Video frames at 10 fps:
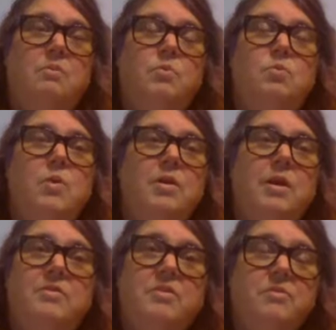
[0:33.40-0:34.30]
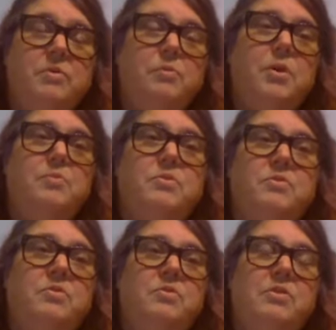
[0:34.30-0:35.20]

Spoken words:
Moon water has several purposes.